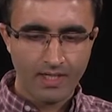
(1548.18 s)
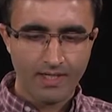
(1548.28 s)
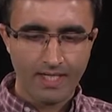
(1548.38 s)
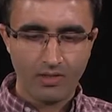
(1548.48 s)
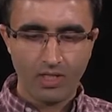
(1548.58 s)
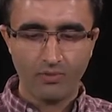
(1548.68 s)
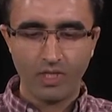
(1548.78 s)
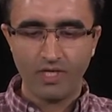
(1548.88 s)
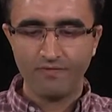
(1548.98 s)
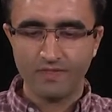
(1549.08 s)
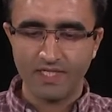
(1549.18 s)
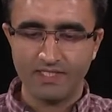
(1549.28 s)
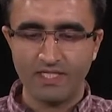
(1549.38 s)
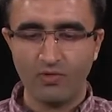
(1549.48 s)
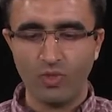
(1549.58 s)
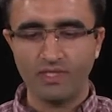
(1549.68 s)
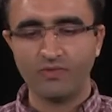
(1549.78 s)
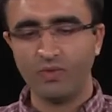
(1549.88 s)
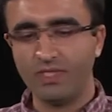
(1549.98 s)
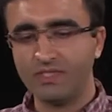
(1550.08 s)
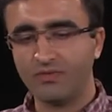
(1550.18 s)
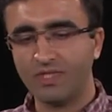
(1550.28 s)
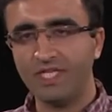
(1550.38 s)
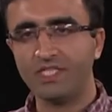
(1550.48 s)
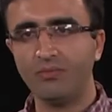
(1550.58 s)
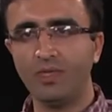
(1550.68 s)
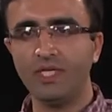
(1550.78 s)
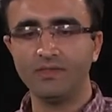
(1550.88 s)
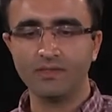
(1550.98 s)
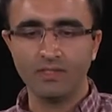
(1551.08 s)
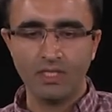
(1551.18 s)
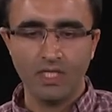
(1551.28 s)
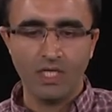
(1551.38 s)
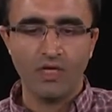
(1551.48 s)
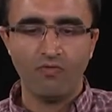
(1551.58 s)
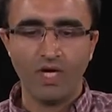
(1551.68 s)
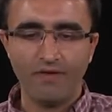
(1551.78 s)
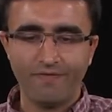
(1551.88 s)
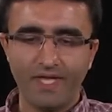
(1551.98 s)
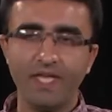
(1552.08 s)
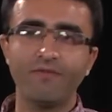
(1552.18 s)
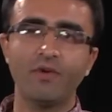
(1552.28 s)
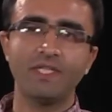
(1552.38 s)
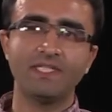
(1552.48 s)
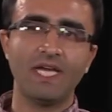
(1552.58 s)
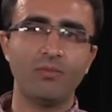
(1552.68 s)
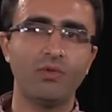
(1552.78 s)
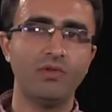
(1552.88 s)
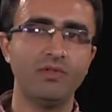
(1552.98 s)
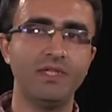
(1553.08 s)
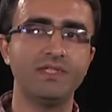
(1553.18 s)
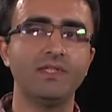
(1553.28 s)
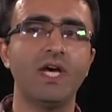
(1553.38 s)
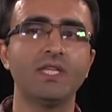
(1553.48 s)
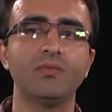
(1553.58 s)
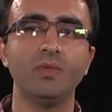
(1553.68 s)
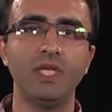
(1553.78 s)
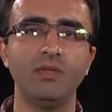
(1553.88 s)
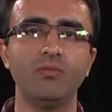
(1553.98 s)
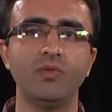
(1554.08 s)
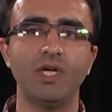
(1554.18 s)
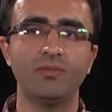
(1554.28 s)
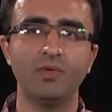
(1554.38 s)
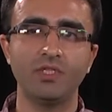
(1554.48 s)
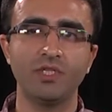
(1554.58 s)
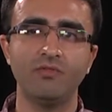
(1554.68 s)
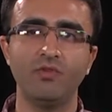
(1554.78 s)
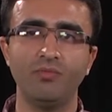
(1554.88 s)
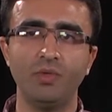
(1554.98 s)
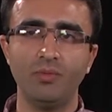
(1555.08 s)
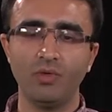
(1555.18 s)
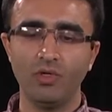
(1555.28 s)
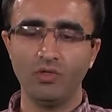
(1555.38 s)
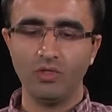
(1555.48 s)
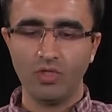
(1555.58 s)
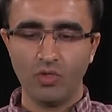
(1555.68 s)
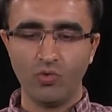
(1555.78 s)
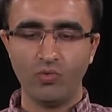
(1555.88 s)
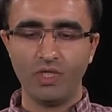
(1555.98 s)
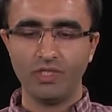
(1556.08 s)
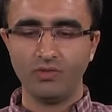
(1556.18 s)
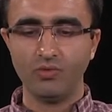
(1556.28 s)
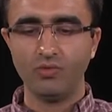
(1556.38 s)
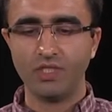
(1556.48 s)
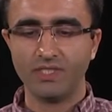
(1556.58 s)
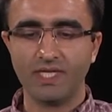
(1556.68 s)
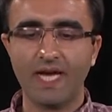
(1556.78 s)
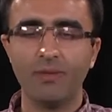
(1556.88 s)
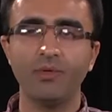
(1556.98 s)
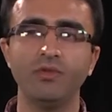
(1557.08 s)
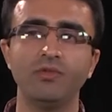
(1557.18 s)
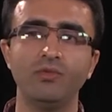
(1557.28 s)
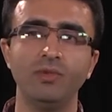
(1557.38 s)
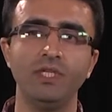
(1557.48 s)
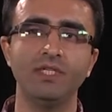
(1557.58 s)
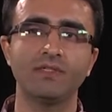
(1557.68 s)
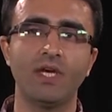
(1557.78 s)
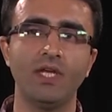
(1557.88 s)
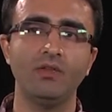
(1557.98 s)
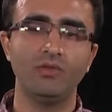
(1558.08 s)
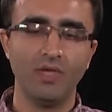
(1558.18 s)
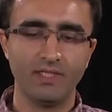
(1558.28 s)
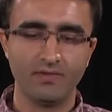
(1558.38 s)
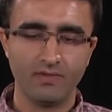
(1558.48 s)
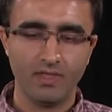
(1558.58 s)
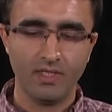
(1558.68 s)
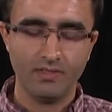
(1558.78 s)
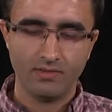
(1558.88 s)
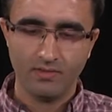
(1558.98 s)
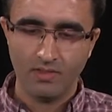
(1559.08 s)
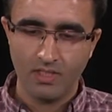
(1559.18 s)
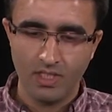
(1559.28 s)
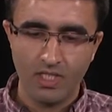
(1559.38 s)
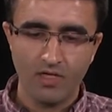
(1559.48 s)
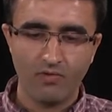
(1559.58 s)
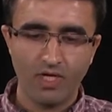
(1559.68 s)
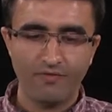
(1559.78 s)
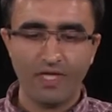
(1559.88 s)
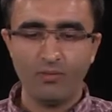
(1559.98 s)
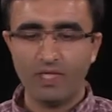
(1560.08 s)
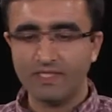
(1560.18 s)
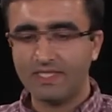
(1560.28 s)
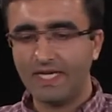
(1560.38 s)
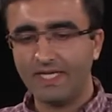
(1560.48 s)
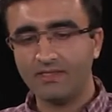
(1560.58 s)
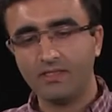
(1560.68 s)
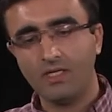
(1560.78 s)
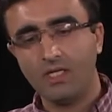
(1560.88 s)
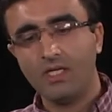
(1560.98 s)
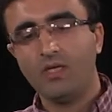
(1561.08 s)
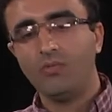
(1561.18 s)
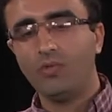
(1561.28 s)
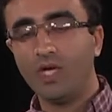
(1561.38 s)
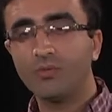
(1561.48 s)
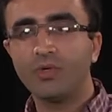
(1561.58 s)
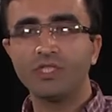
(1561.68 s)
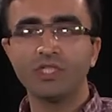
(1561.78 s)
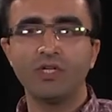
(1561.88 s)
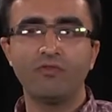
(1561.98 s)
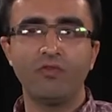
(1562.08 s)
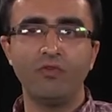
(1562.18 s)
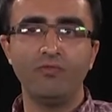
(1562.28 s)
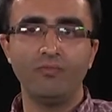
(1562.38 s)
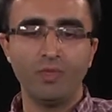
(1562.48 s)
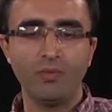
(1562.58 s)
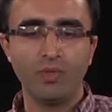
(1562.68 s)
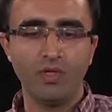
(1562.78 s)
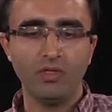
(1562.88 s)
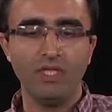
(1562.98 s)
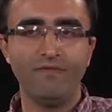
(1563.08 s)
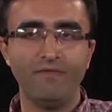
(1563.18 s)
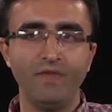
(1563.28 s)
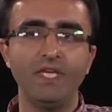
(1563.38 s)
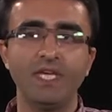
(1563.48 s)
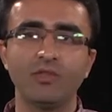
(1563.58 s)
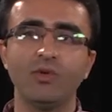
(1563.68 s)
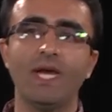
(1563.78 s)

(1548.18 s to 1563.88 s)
Now, I want to emphasize here what, what this notation means. y of a, for example, does not mean blood pressure for people who, were, who just happened to be assigned to exercise. YFA means that blood pressure for people if we get to